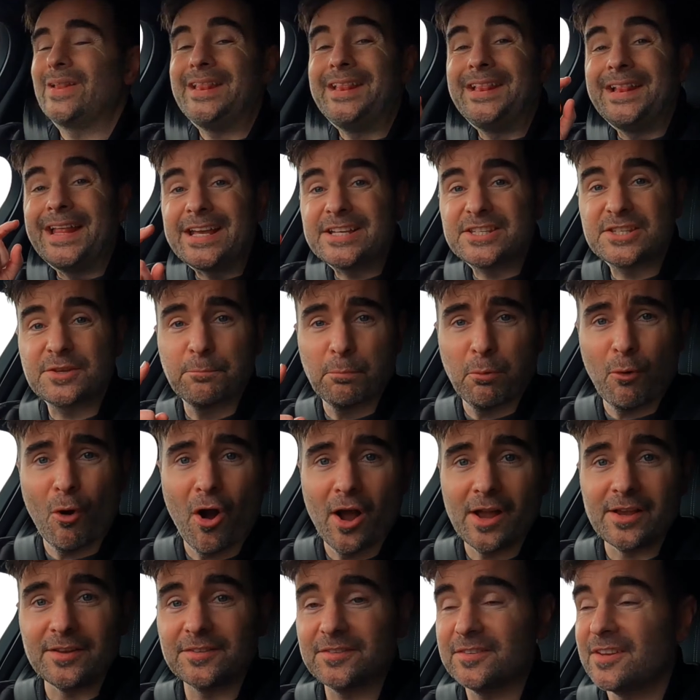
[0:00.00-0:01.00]
List
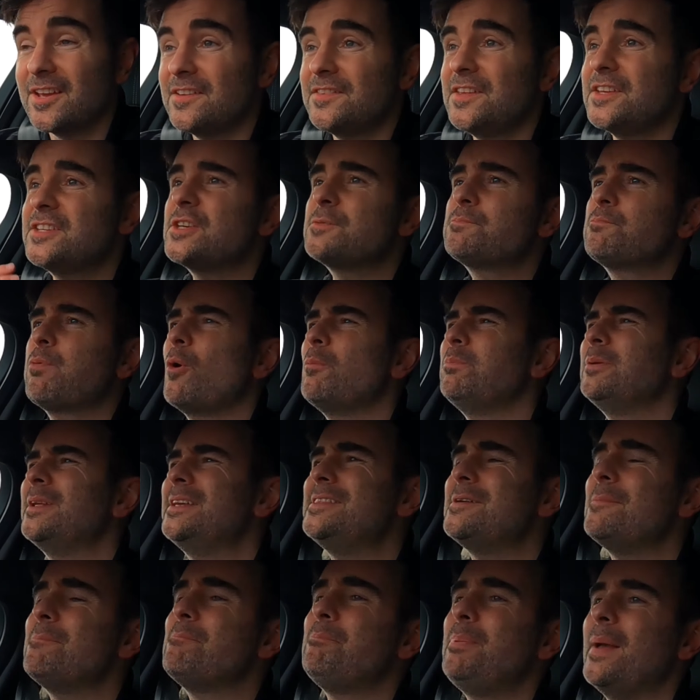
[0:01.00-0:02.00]
price. This is probably
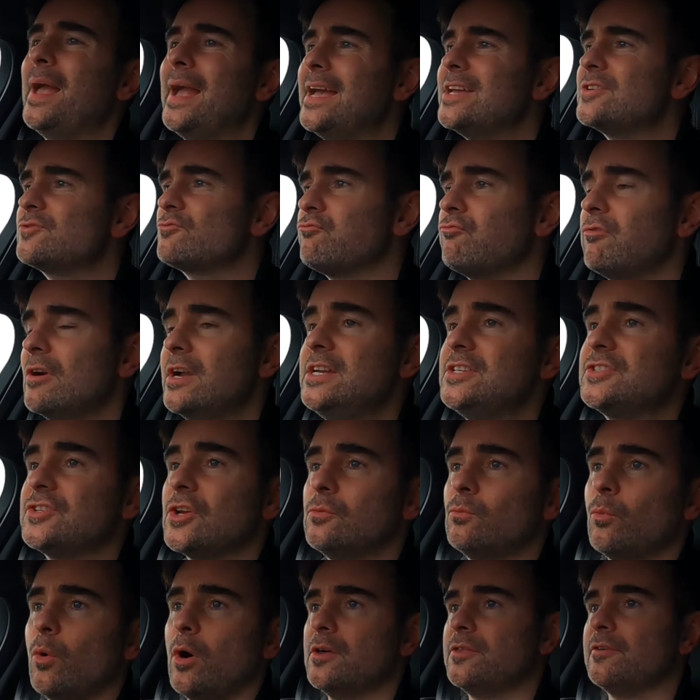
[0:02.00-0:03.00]
the biggest
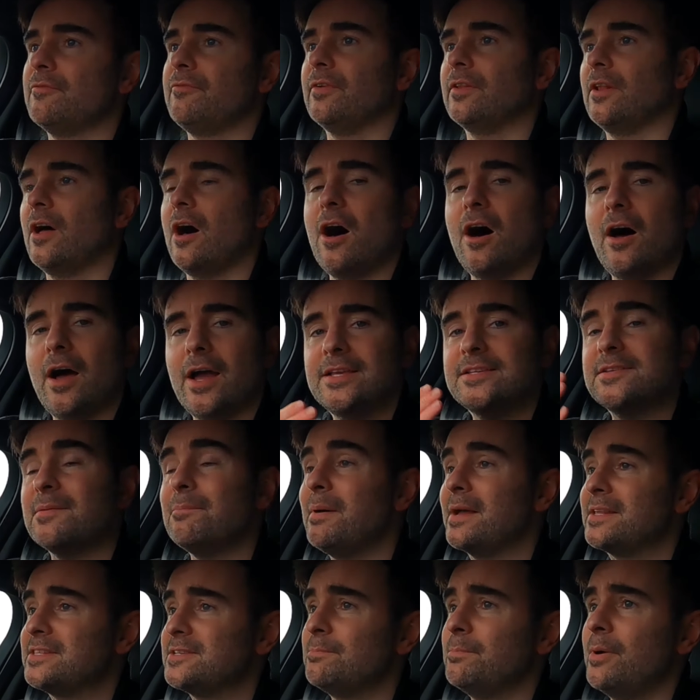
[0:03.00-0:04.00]
reason why the Velar is a
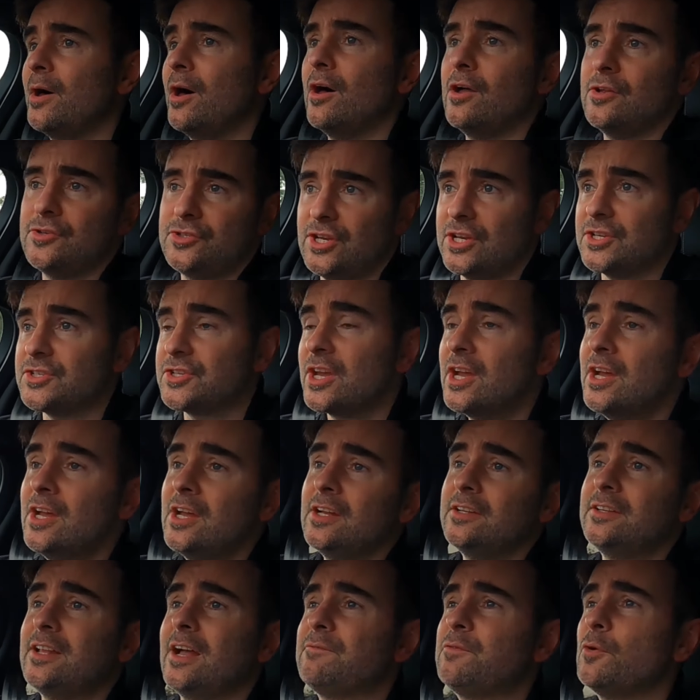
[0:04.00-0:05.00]
better purchase.
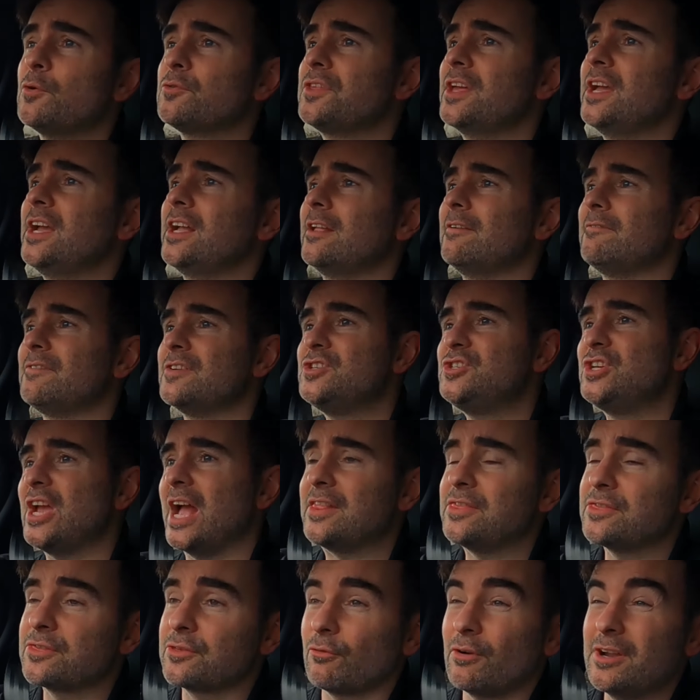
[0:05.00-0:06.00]
Now, if you're thinking of a
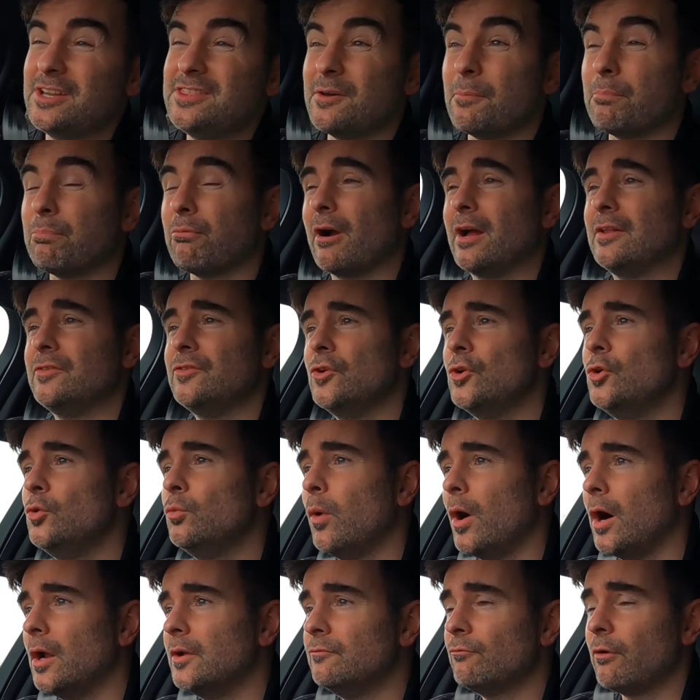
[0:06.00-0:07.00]
Gen 3, the brand new
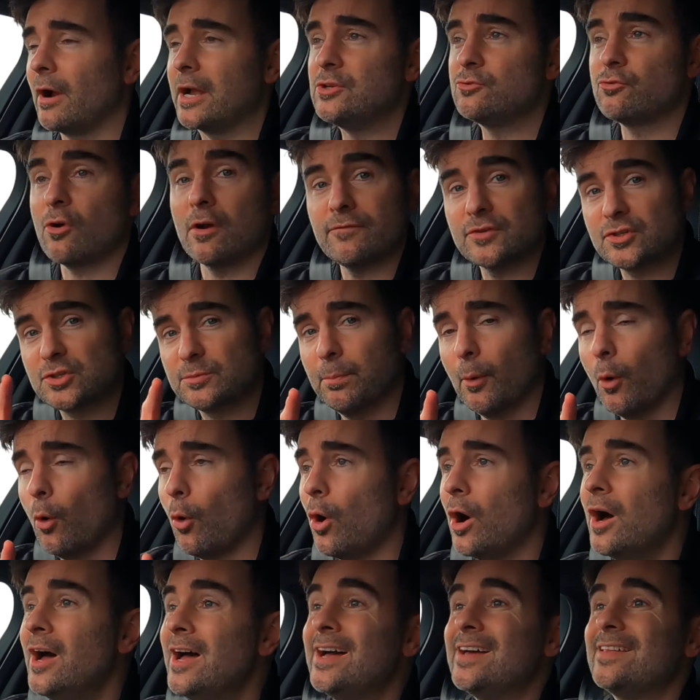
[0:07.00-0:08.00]
one, Range Rover
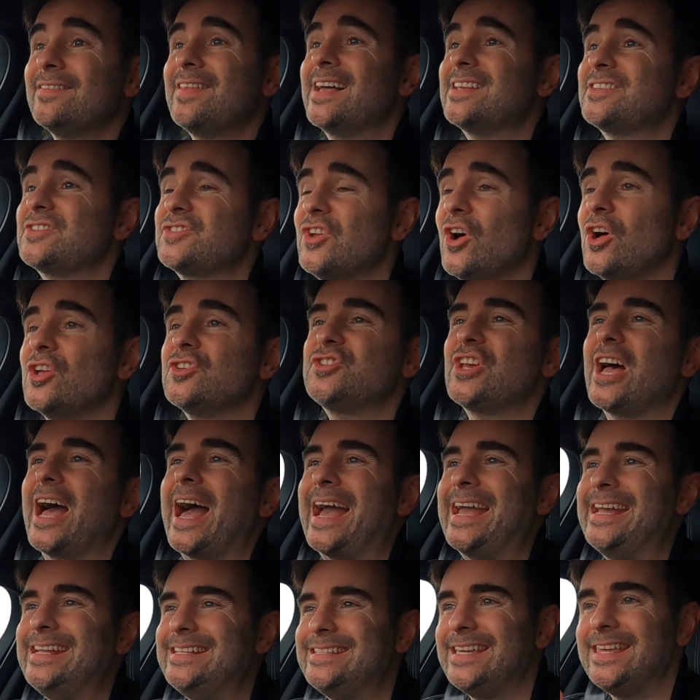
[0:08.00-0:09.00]
Sport, that starts at
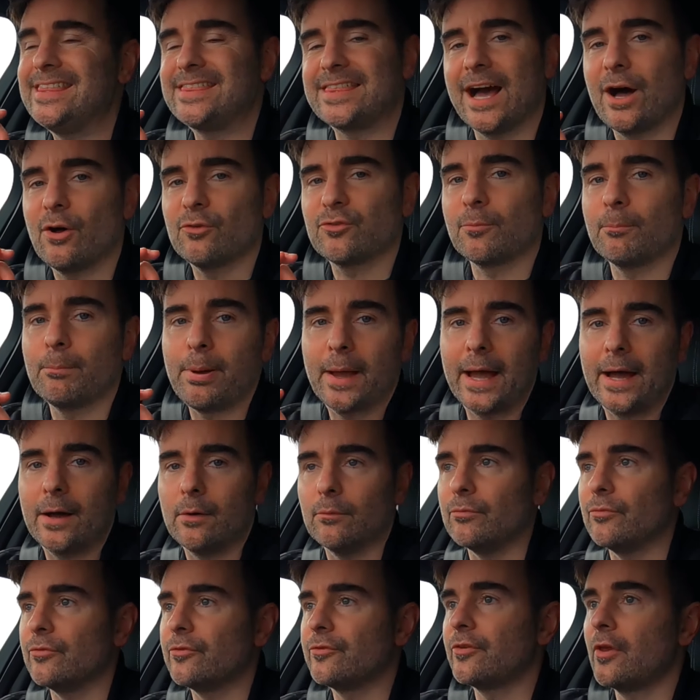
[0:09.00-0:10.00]

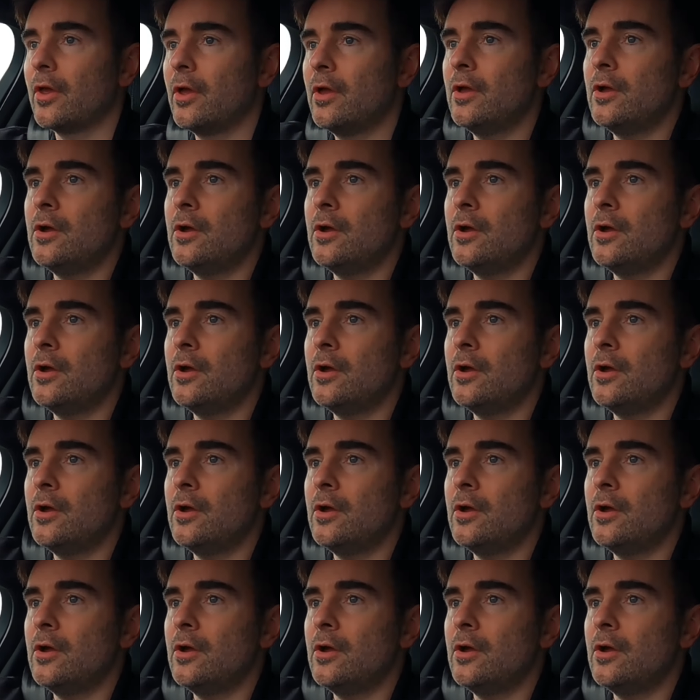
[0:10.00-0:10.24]
£80,000.